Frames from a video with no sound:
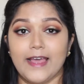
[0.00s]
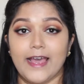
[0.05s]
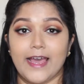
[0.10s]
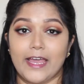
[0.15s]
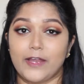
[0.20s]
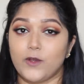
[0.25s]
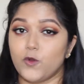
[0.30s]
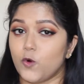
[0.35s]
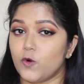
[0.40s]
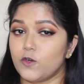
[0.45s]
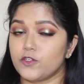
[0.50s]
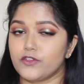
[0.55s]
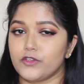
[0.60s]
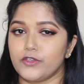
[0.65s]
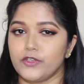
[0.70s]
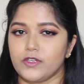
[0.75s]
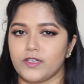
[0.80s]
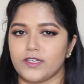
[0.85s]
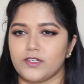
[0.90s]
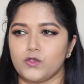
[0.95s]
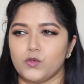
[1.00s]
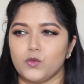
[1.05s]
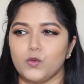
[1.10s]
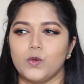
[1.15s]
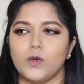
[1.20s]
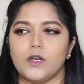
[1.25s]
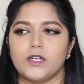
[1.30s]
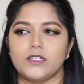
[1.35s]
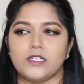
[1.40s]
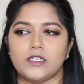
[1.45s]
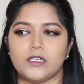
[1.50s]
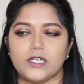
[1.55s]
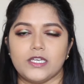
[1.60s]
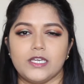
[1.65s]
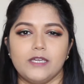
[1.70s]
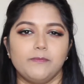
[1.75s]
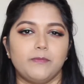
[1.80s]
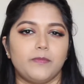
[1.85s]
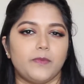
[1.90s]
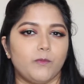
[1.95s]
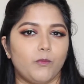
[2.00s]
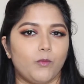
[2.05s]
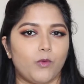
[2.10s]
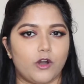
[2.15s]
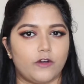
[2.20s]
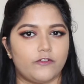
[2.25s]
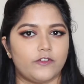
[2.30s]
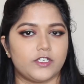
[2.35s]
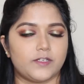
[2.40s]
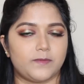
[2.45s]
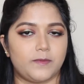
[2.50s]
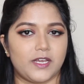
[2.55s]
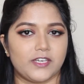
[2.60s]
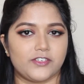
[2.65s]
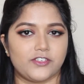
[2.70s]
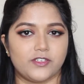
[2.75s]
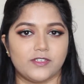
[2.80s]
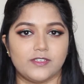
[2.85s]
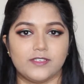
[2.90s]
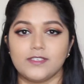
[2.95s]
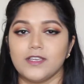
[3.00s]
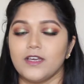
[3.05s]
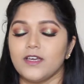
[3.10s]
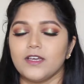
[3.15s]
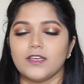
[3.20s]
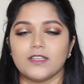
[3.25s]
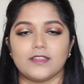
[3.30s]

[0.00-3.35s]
and also you can do a deep mauve-ish blushes.